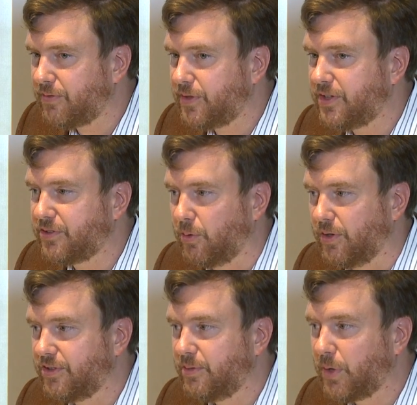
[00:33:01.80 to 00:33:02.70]
for
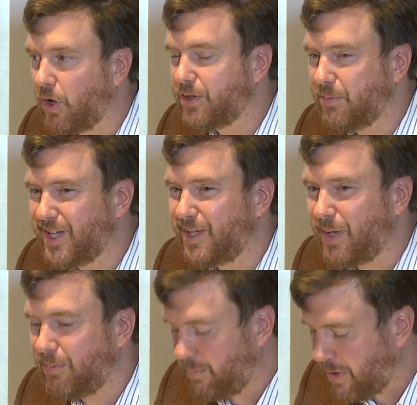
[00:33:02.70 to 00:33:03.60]
discourse, but ultimately it
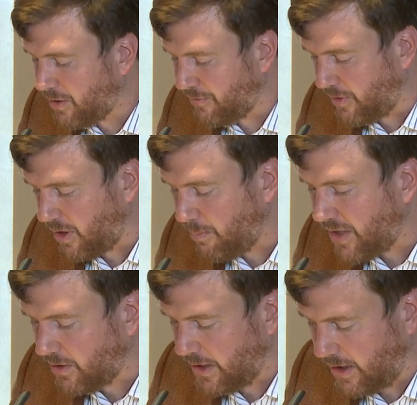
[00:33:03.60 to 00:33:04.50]
may be better for our
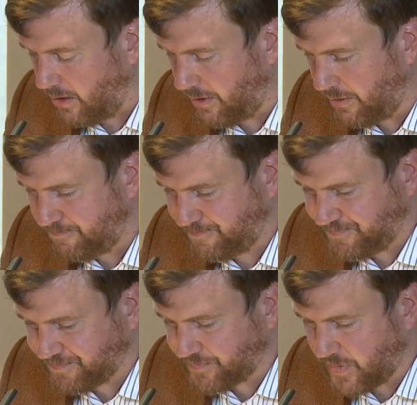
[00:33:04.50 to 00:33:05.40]
mental health.
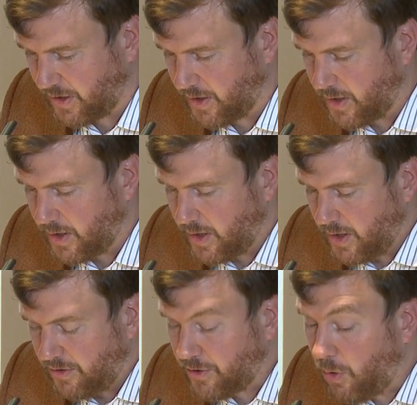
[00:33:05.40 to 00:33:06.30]

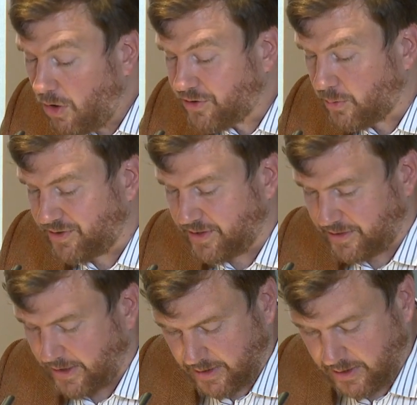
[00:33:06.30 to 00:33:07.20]
So also what's at
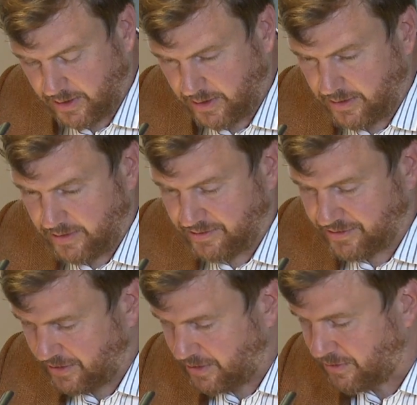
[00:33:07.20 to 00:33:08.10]
stake
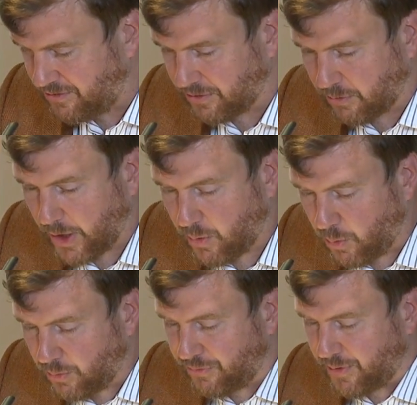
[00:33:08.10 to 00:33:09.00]
is, this is a great
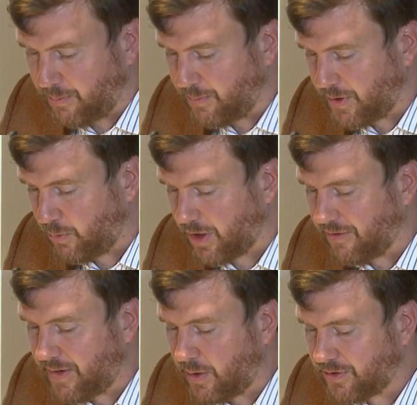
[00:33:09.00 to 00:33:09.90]
quote from one of the
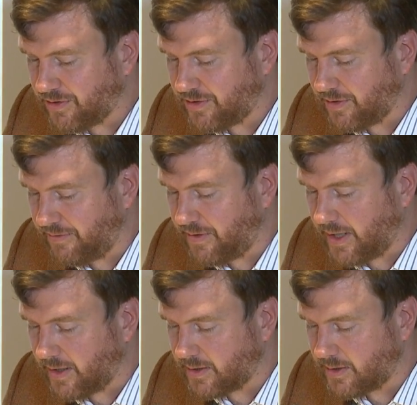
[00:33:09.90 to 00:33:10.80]
founders of
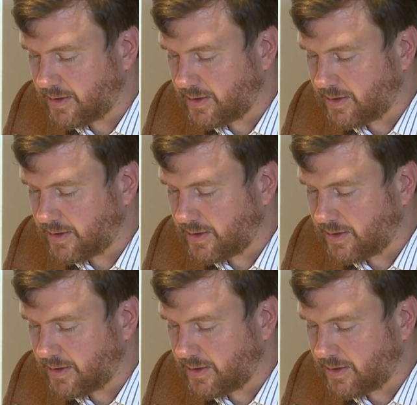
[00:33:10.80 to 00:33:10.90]
FIRE.